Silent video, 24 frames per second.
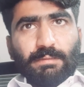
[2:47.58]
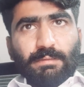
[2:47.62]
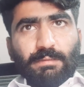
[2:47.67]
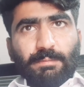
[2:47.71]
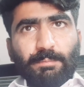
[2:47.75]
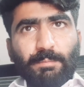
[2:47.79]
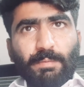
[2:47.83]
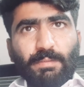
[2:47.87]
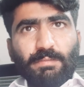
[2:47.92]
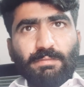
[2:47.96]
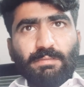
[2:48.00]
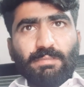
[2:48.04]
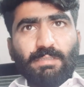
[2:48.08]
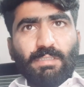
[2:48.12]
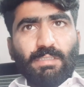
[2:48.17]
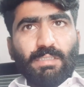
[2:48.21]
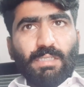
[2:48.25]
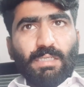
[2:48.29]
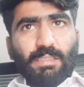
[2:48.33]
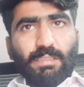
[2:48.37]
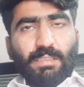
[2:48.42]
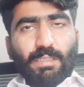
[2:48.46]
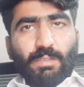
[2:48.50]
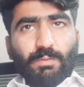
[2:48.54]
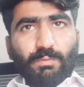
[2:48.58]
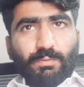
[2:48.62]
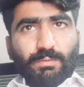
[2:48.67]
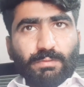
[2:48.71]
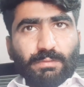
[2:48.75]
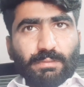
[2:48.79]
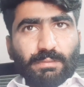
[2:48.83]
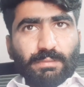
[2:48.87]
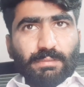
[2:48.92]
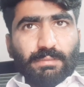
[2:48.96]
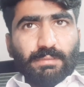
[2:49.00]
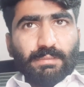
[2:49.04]
Personal account,
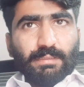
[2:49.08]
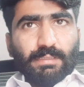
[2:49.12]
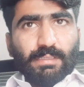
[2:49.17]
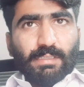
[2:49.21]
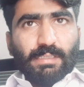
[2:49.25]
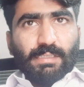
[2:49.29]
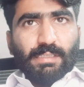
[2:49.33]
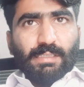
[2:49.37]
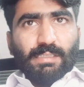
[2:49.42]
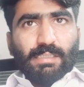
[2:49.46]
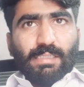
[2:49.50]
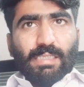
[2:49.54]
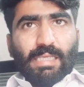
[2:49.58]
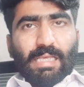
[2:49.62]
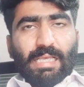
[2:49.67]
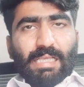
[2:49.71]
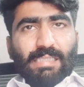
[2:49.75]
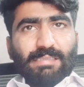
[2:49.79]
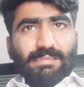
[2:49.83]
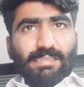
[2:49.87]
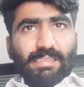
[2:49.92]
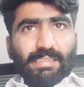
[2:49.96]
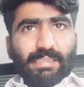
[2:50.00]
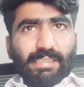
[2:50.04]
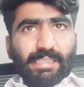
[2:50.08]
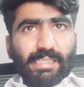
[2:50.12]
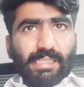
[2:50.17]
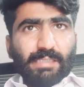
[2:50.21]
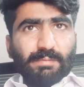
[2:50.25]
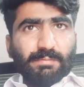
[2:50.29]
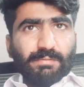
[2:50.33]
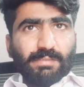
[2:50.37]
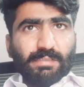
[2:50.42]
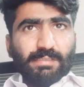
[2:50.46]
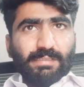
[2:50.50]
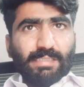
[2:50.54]
as the
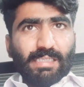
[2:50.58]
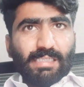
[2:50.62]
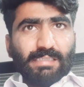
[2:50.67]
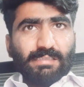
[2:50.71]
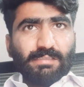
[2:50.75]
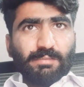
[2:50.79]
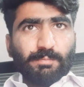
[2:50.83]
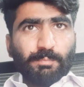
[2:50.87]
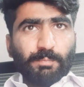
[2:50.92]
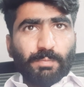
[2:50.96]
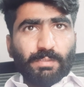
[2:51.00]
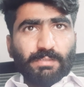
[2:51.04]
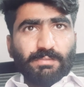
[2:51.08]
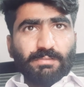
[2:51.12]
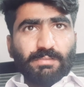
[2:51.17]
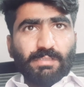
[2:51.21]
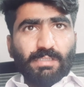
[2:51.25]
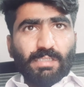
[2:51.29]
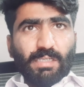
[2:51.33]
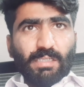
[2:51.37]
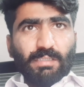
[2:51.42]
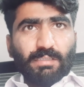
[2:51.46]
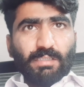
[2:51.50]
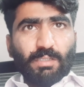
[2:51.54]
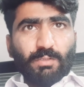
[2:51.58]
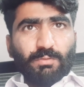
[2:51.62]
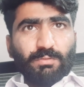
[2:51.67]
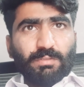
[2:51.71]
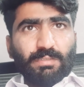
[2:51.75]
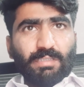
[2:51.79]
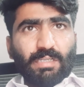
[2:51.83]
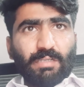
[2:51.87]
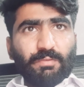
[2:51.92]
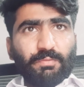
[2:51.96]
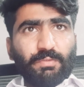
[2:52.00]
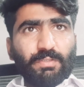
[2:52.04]
name suggests, personal account
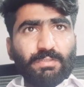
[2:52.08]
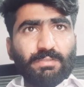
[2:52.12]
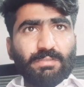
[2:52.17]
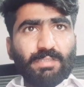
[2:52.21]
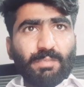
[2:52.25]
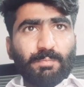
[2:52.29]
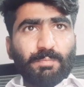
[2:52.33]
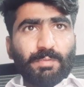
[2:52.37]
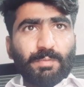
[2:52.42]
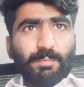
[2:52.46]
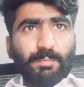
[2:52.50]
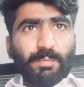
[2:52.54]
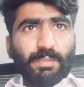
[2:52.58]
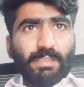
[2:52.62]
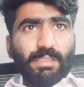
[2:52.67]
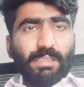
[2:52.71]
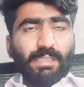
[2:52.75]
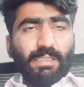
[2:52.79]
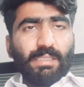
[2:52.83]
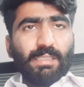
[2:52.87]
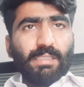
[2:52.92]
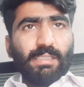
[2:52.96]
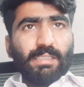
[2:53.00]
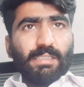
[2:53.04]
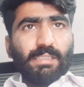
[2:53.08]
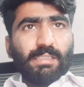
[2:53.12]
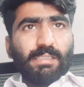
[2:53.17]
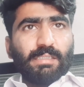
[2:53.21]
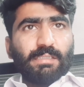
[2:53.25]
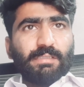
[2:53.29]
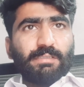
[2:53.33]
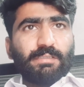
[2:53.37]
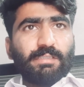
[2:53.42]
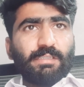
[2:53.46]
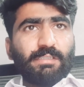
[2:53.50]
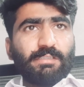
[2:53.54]
refers the people.
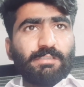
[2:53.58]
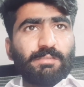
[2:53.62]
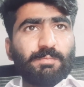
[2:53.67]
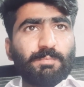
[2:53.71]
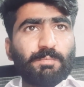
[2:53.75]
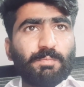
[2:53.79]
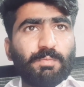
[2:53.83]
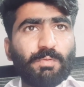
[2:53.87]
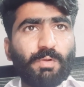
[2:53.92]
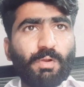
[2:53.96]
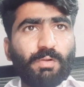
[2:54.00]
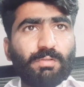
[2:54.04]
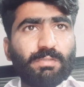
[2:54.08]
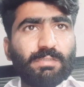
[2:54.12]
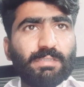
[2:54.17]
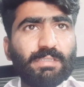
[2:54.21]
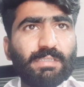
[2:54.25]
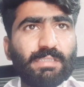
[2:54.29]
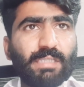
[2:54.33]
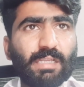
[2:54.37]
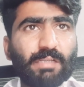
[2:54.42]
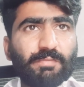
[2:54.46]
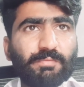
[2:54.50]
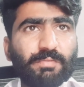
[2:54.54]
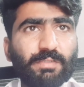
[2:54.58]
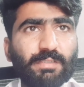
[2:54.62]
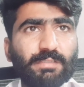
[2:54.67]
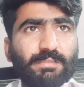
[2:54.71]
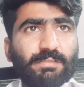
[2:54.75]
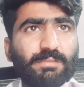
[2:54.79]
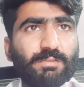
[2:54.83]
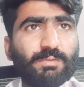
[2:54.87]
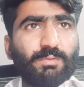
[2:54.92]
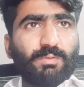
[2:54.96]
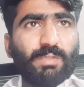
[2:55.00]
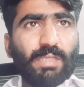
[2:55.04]
This broadly
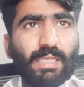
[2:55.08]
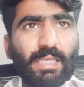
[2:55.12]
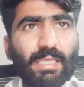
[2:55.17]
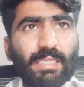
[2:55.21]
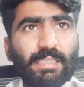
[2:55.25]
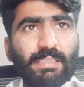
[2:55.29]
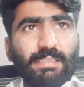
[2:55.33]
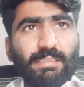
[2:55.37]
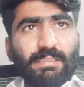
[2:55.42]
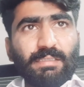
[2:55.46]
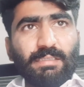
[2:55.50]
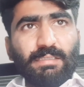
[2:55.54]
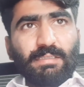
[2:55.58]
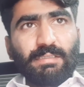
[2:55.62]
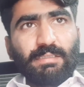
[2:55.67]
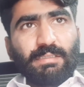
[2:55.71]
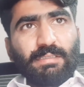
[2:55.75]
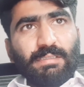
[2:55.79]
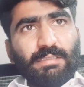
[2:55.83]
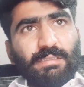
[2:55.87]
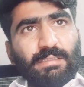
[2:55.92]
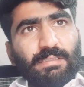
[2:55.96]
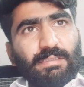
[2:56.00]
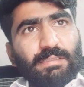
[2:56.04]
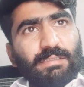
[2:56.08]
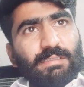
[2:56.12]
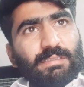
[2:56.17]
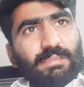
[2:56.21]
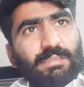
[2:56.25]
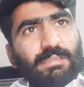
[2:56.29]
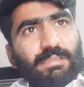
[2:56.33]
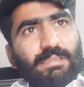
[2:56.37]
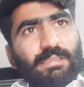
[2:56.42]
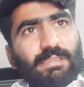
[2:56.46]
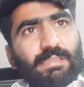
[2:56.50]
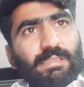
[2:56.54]
refers to an
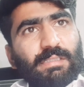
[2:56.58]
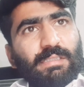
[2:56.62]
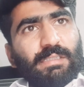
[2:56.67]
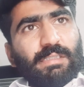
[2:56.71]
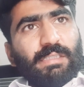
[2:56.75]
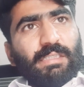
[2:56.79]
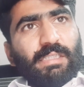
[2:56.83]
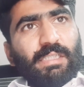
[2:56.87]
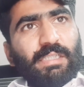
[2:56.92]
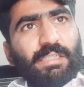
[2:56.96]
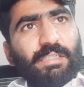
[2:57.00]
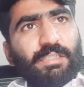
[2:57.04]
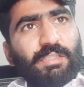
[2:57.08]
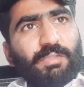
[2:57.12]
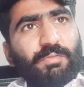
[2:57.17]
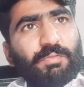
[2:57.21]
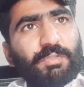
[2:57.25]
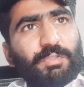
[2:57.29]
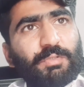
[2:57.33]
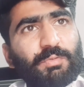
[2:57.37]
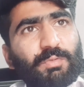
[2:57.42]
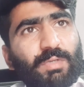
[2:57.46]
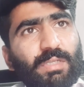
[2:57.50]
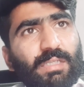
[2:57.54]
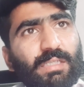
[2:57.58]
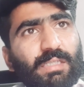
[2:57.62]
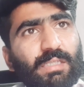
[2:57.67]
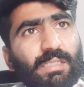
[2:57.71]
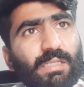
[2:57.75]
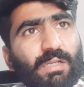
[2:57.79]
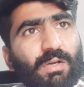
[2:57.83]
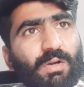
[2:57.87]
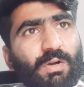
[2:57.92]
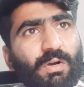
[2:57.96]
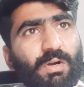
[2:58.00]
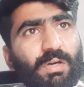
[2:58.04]
individual
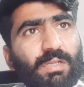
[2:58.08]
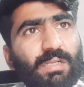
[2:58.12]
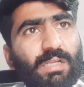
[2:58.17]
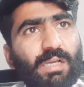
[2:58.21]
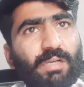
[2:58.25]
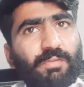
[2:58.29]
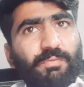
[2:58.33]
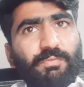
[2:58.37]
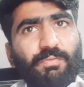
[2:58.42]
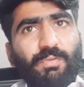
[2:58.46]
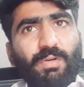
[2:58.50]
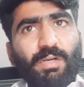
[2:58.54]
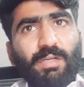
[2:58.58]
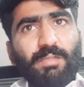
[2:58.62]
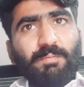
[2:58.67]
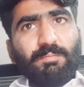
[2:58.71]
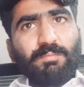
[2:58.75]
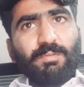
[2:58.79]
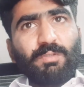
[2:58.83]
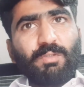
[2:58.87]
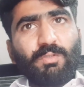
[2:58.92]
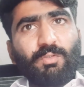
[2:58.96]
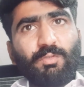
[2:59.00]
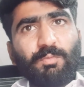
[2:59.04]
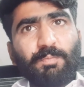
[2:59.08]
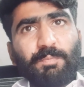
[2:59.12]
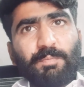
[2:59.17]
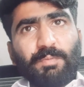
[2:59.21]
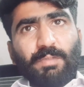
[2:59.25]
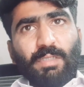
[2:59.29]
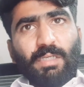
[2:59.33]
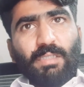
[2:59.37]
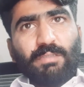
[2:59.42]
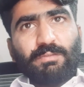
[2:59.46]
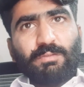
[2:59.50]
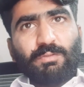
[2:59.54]
or a firm, group,
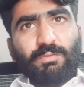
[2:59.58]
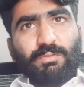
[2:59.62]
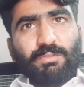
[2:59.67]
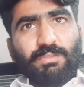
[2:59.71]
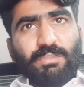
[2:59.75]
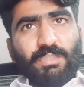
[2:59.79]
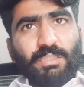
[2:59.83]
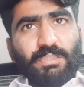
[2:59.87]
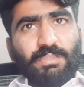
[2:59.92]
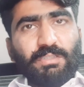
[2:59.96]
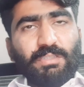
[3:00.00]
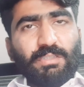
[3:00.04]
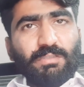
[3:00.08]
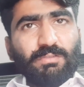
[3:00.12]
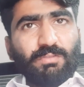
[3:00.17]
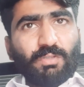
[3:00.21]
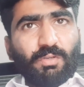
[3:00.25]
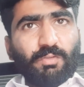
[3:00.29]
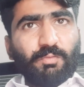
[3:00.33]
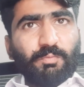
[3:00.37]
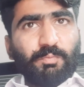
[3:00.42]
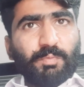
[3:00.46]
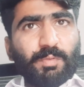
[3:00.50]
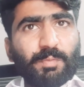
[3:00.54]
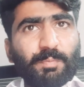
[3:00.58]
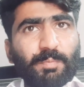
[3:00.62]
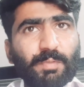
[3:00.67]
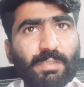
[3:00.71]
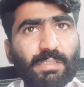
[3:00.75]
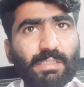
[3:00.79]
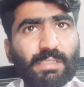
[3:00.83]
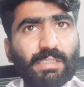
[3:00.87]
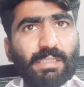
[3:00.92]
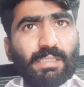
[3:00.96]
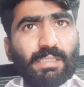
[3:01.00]
associations of people,